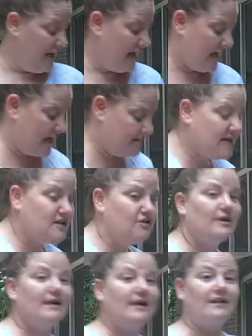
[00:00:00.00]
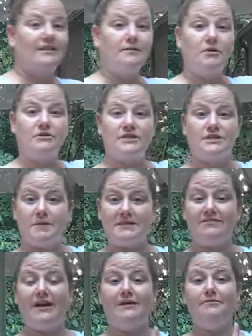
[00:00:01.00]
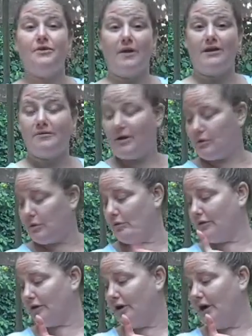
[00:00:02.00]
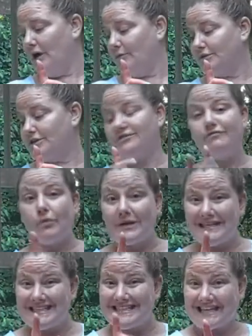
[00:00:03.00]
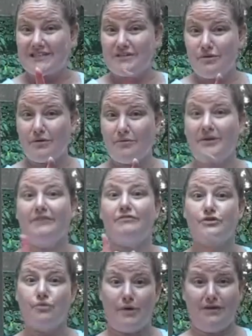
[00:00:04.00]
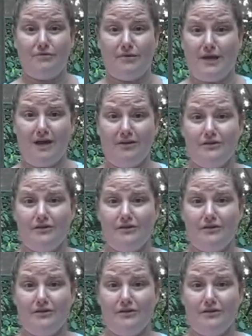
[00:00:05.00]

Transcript: And then you can get the most expensive item, the roundabout cooler, which is $46 normally for $23.